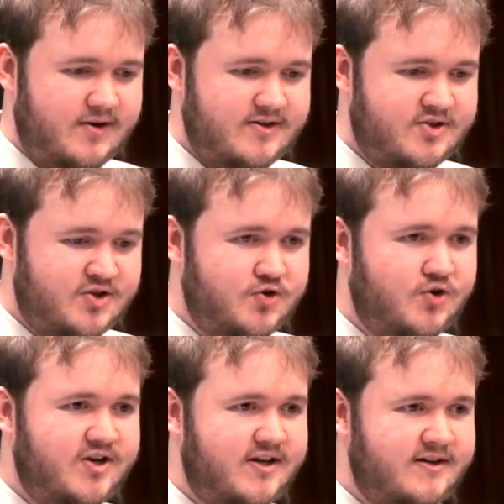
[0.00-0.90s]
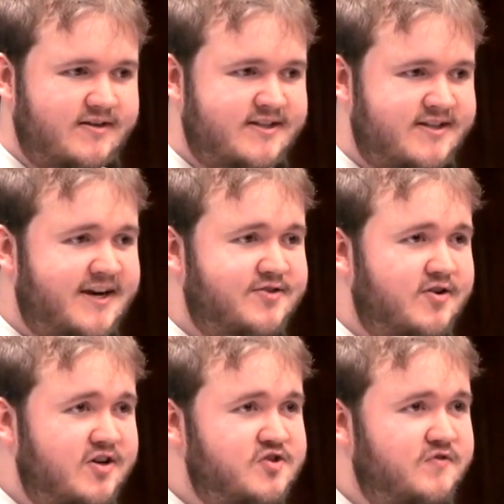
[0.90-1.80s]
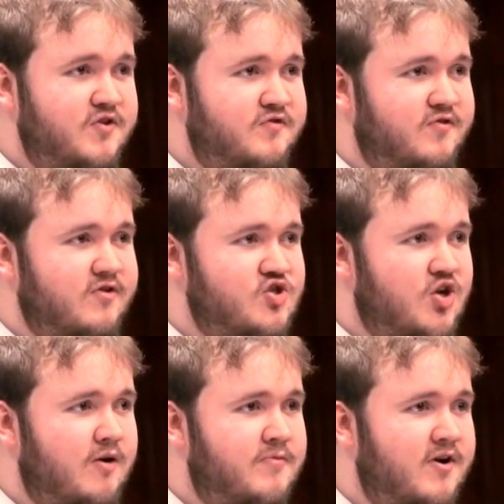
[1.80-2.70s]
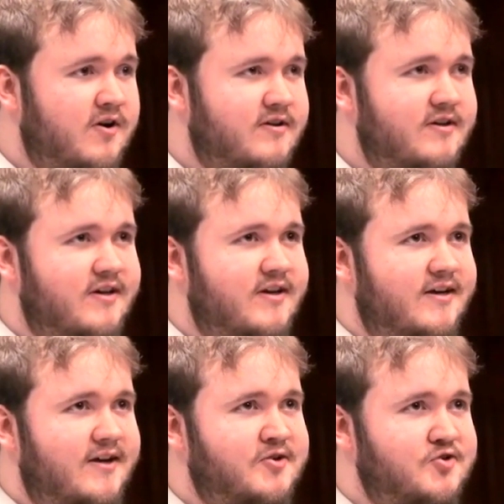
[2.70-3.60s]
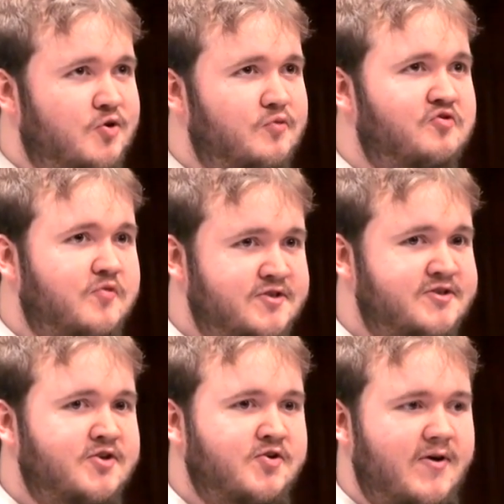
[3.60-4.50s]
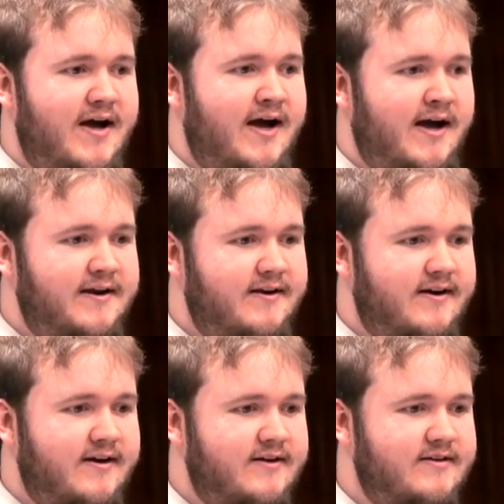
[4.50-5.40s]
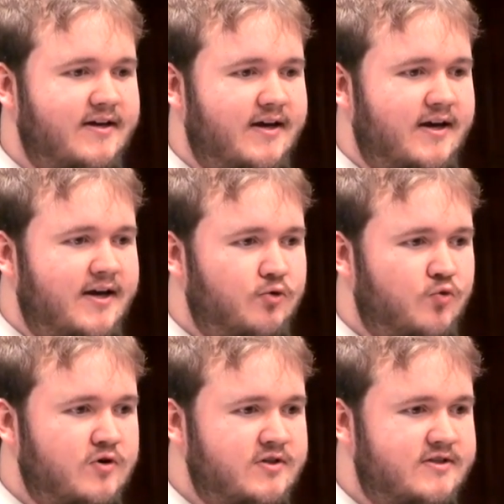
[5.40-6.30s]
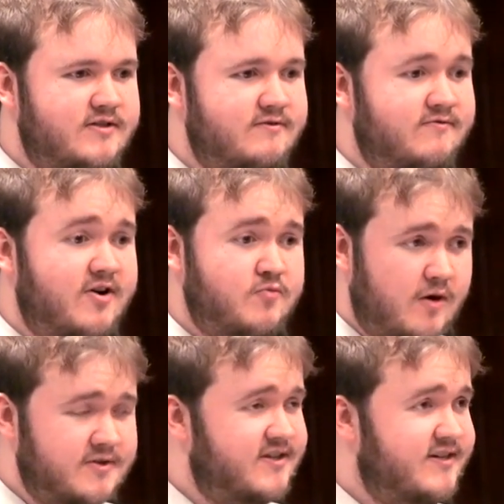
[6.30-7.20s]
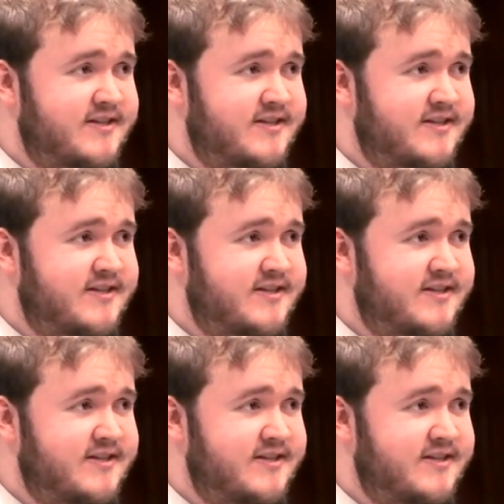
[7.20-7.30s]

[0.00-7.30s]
secured a second round interview for a job there a number of months ago, and it was very promising.